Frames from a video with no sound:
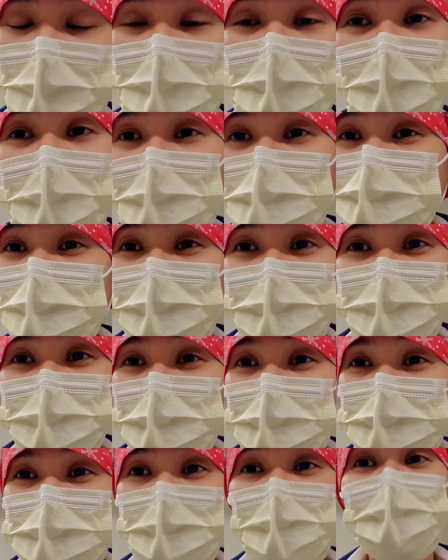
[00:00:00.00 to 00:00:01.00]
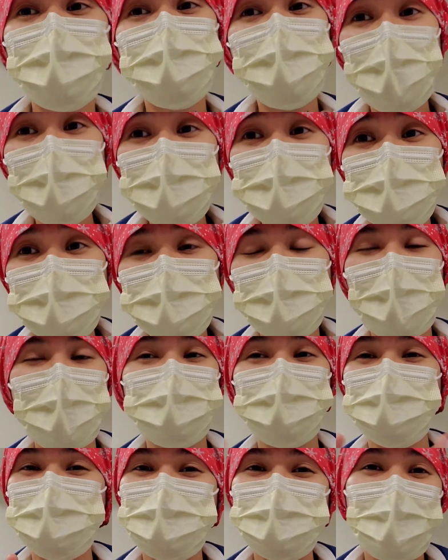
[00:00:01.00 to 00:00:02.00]
I don't personally. I know how to do
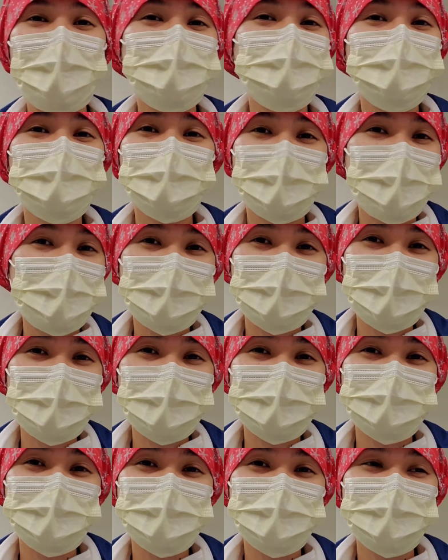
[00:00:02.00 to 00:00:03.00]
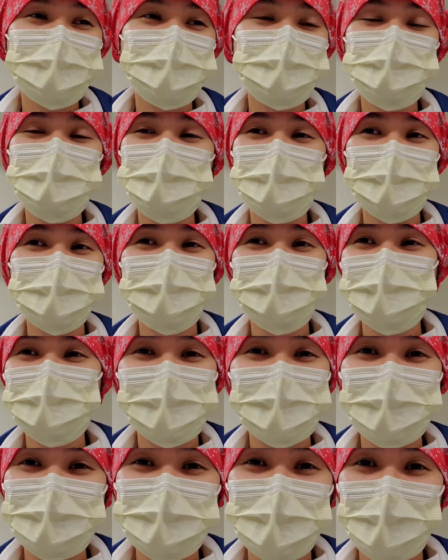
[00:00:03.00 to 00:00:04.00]
it. I don't like it. It's just too much
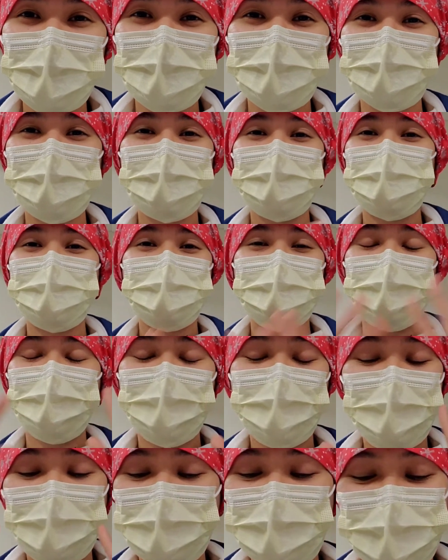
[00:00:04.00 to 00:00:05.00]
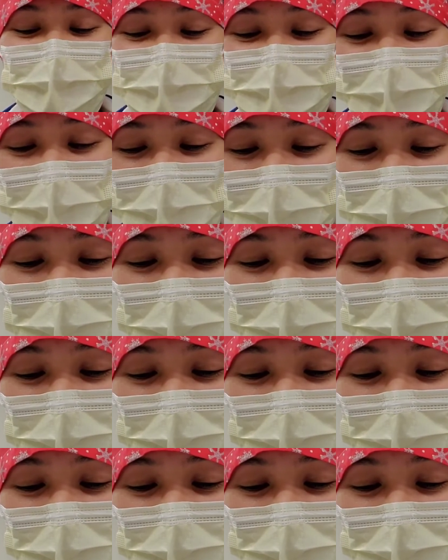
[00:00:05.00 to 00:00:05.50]
sitting down, and it's just not my